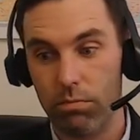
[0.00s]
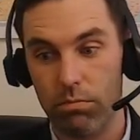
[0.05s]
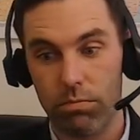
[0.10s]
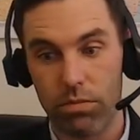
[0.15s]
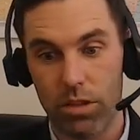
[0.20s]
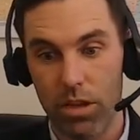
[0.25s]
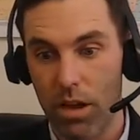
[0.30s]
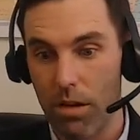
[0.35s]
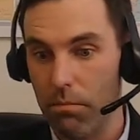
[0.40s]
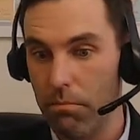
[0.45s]

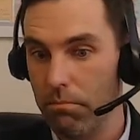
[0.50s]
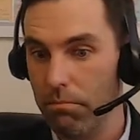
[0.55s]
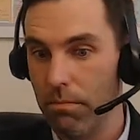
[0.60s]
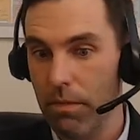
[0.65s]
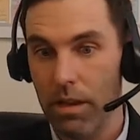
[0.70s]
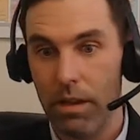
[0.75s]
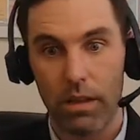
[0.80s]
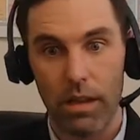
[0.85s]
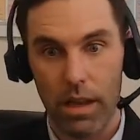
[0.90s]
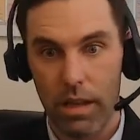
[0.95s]
Some,
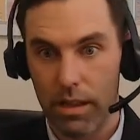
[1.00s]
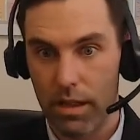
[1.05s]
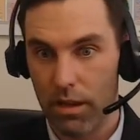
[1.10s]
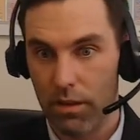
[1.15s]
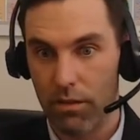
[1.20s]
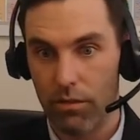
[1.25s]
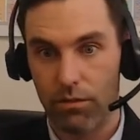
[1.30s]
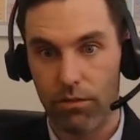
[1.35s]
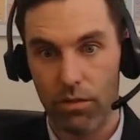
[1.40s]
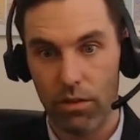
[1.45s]
I
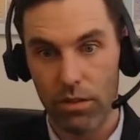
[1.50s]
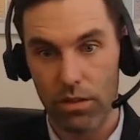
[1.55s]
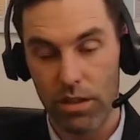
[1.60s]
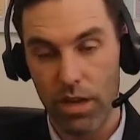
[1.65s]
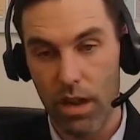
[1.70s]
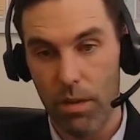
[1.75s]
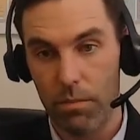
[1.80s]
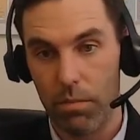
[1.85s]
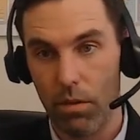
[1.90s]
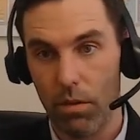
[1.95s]
think, for
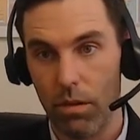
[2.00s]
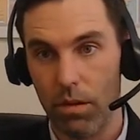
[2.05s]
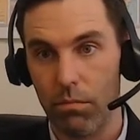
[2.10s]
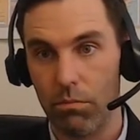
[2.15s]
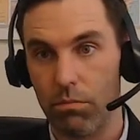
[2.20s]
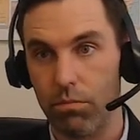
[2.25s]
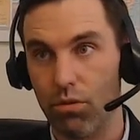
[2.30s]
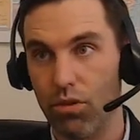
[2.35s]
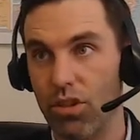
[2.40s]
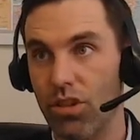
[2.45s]
example,
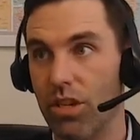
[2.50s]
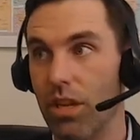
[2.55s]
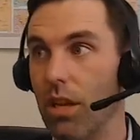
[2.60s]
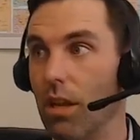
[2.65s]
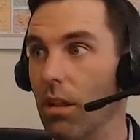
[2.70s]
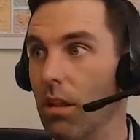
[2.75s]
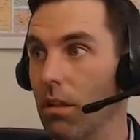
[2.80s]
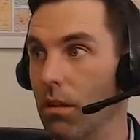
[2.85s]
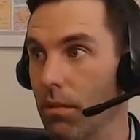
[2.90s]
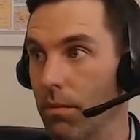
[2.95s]
in
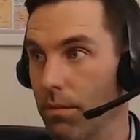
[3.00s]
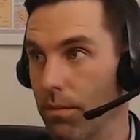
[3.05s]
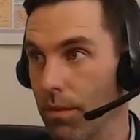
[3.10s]
Brazil,